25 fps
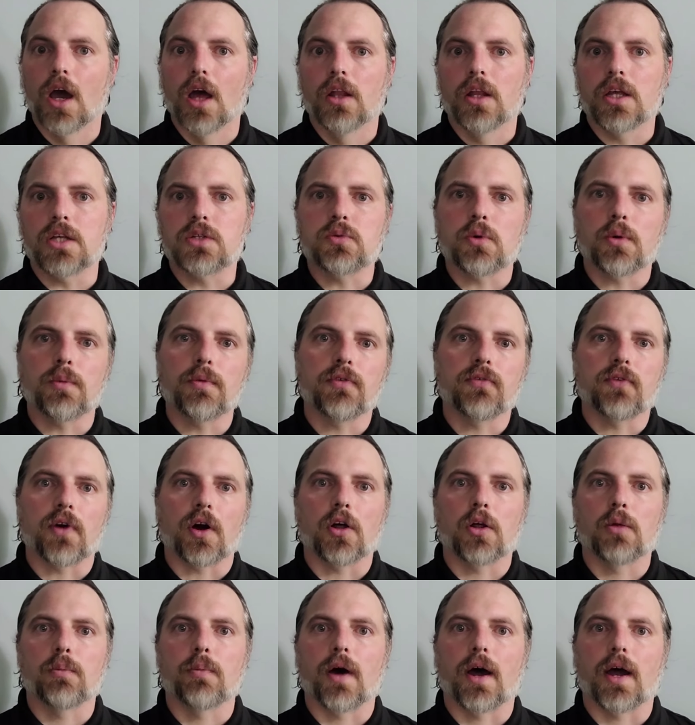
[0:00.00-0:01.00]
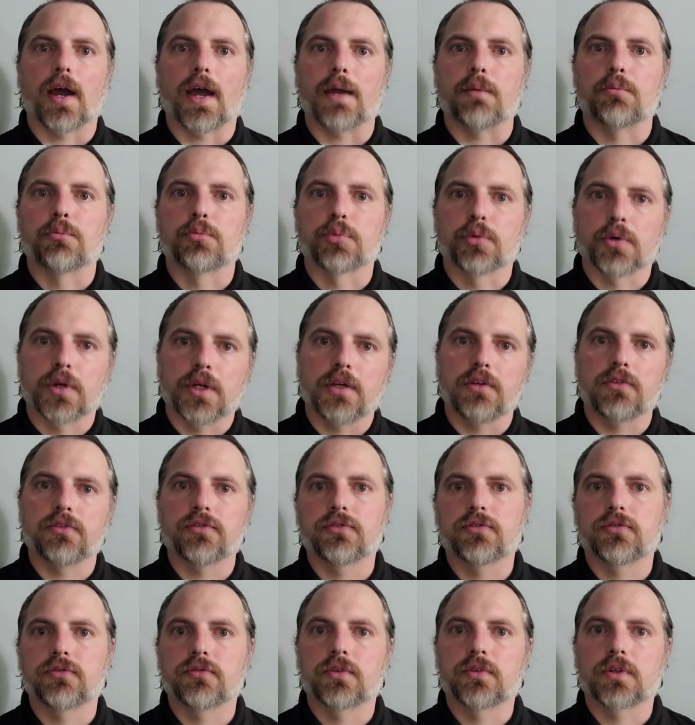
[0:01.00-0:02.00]
This will be followed by a
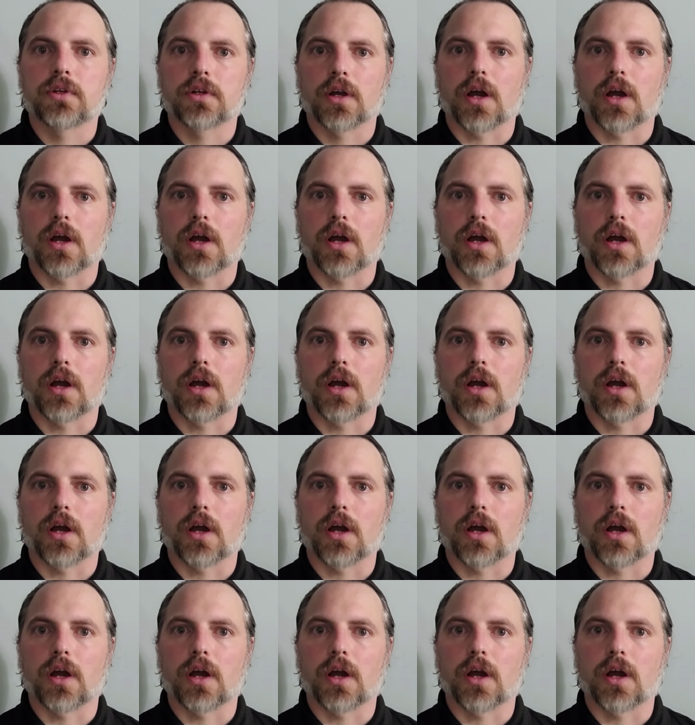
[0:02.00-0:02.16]
brief